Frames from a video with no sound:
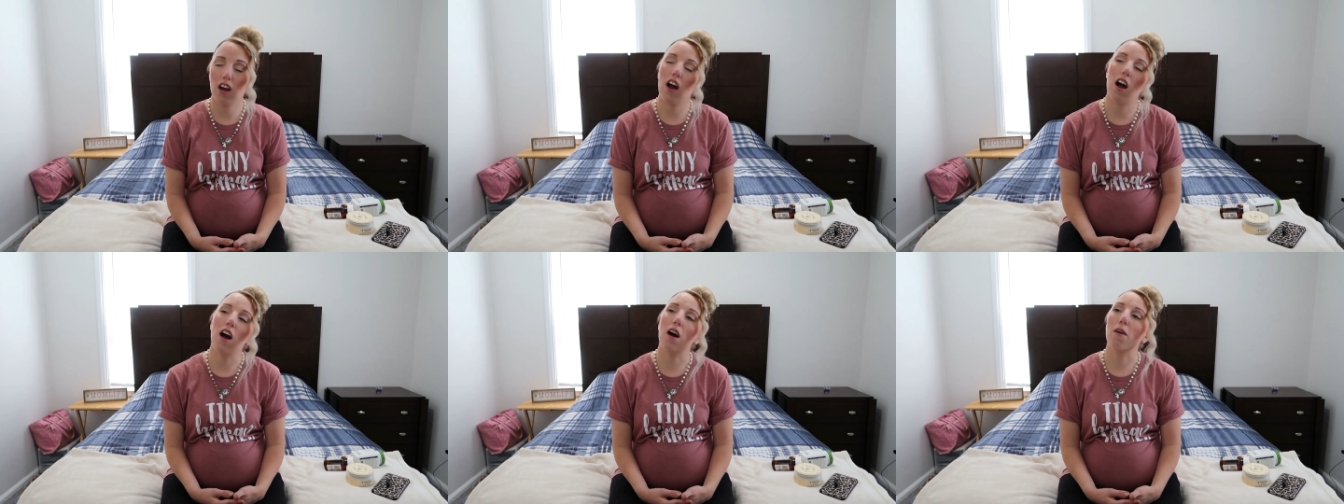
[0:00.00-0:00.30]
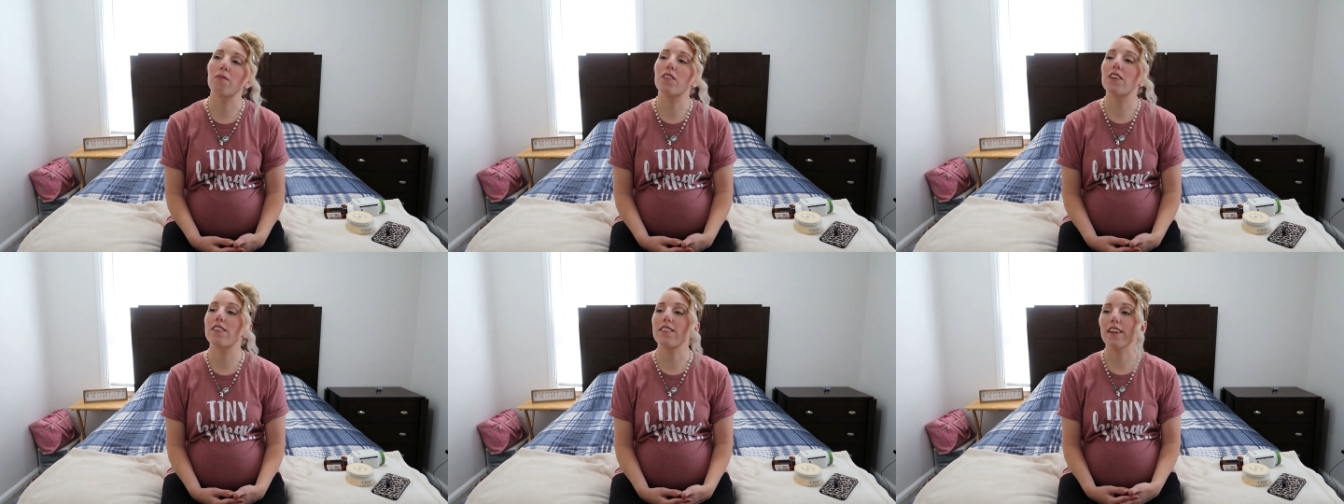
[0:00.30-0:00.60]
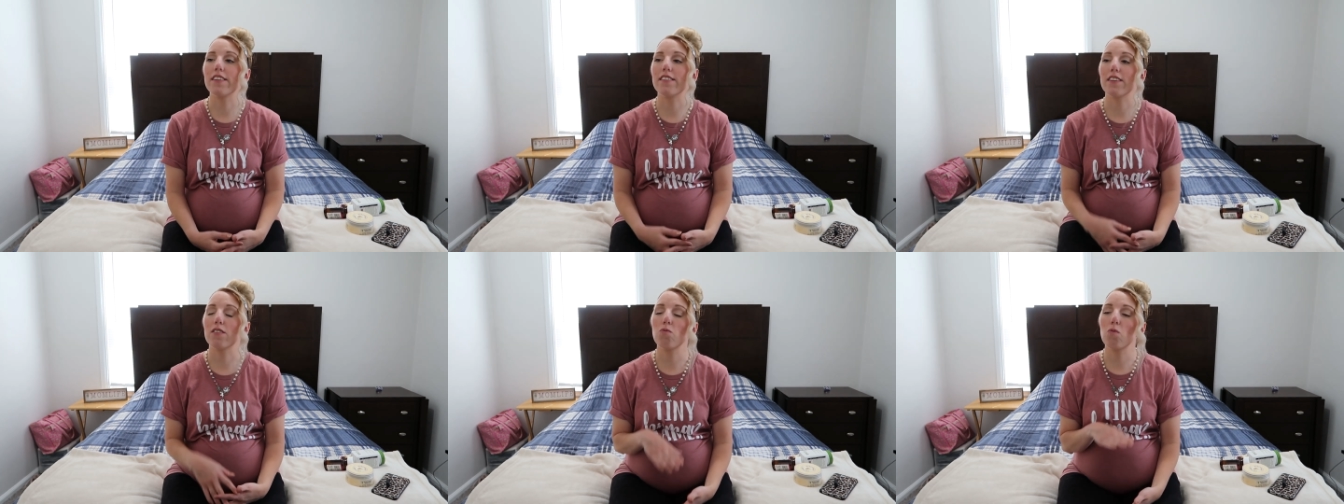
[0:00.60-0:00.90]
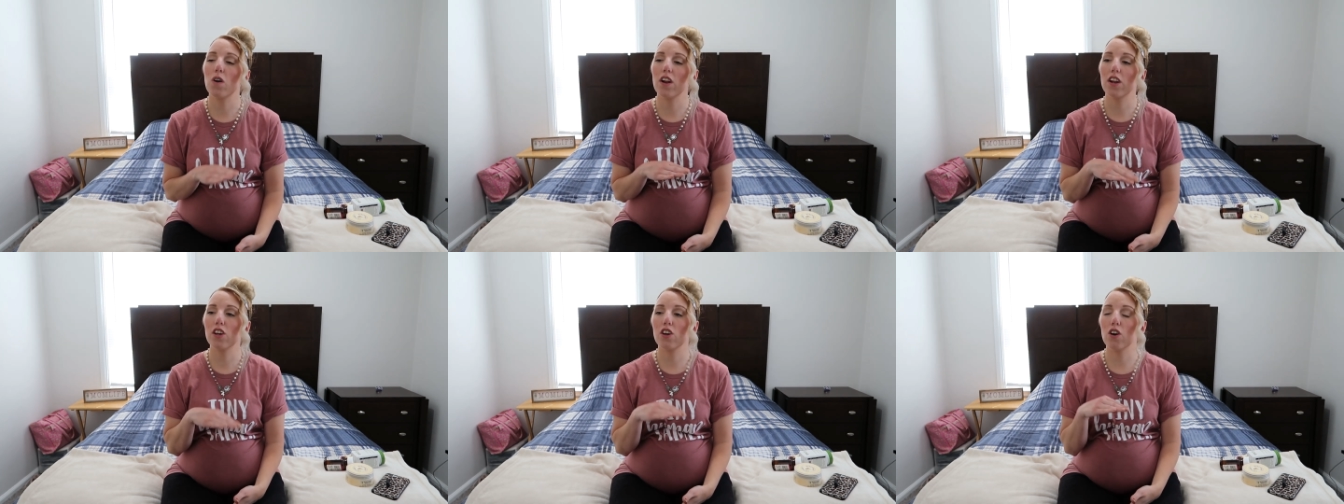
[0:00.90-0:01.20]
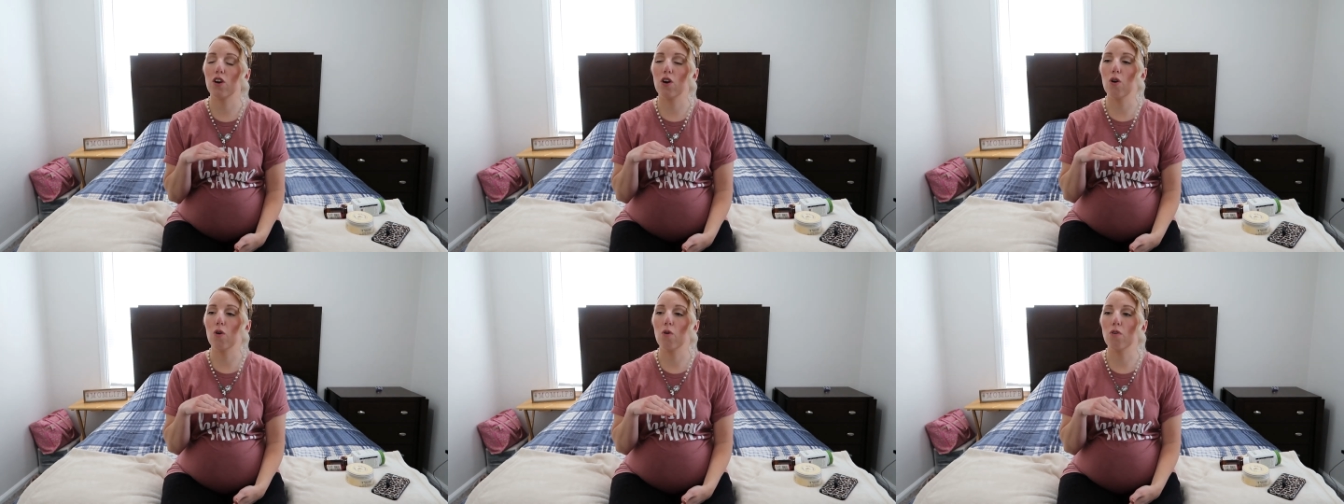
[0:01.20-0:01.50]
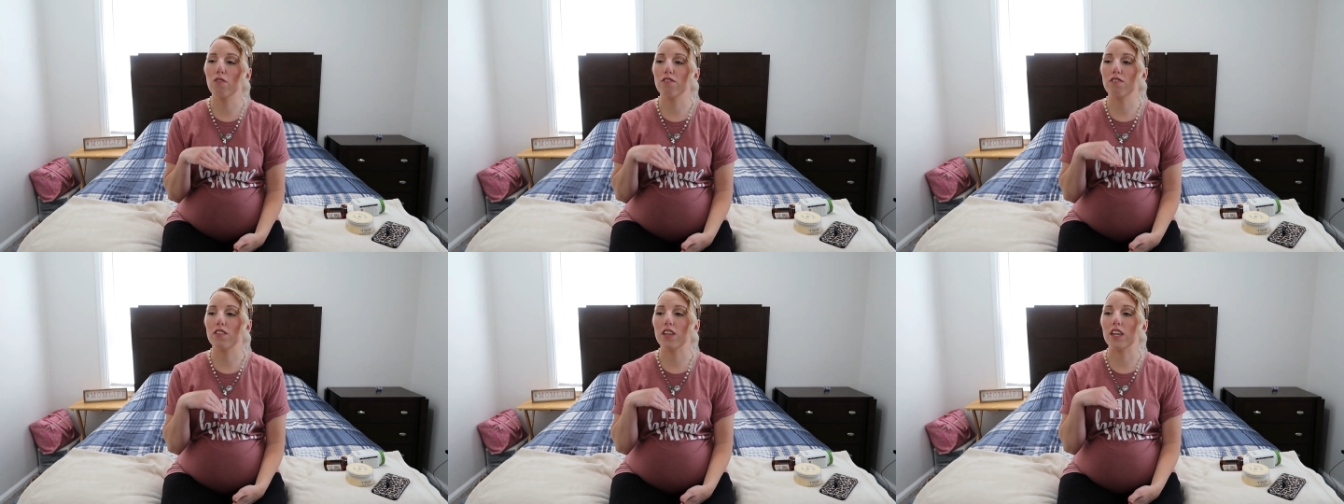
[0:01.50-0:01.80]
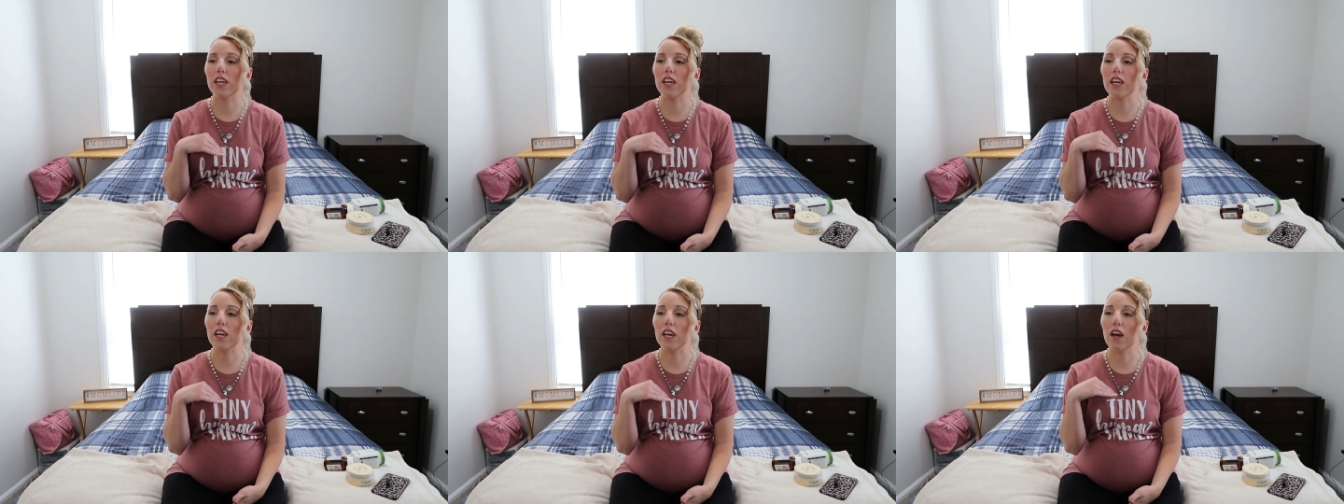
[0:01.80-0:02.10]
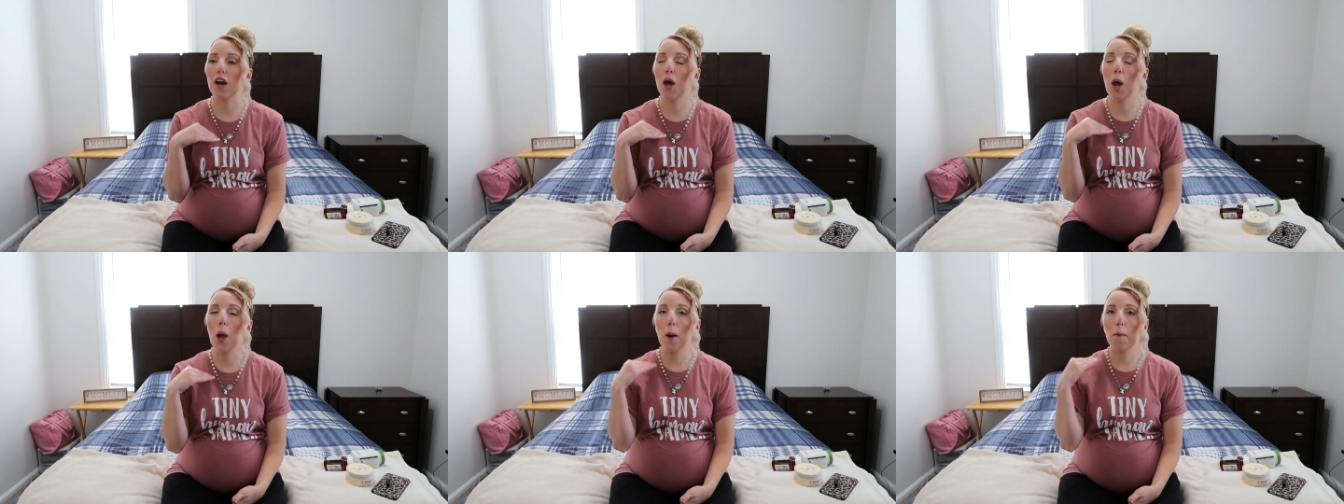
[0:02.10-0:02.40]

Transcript: um, because I didn't want to go the